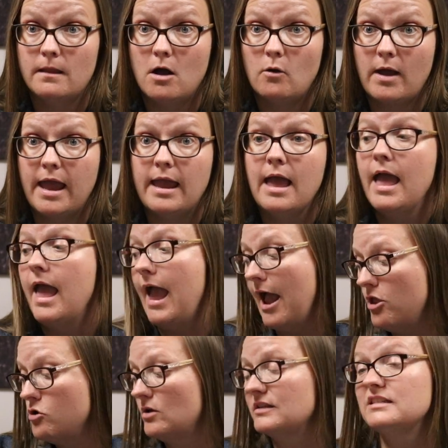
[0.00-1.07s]
okay?
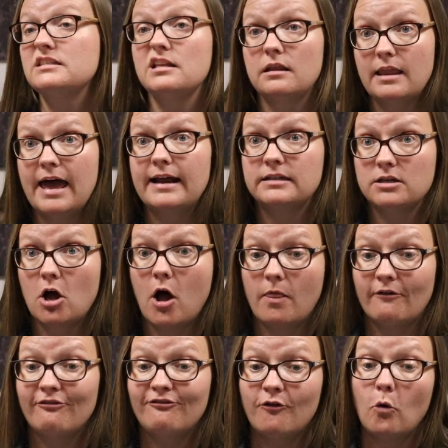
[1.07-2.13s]
And you can select on
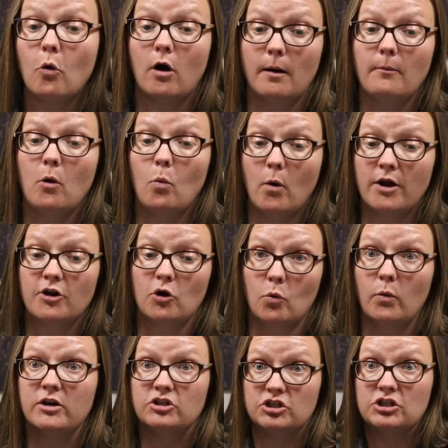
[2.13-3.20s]
the form what your
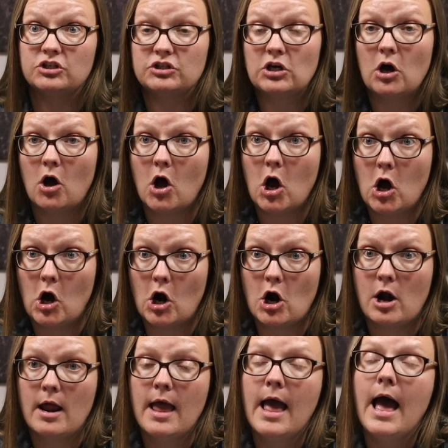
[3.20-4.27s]
wishes
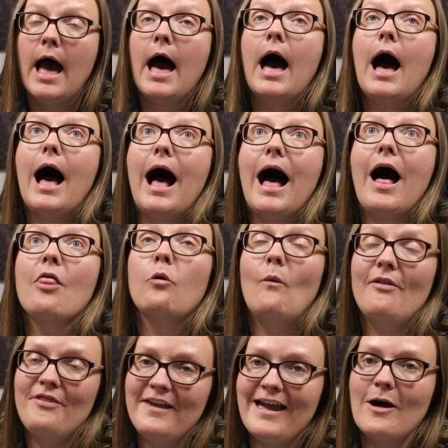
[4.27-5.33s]
are. The
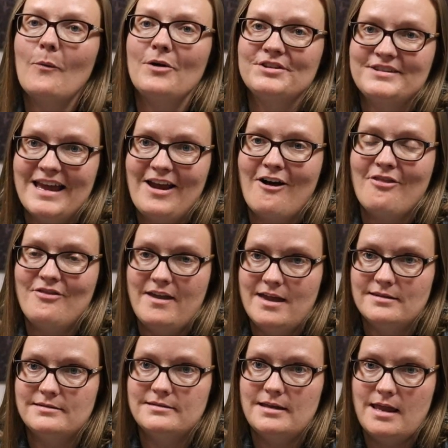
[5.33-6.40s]
one thing I will say on
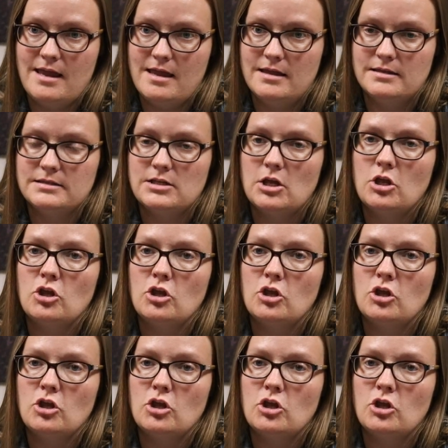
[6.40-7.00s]
this is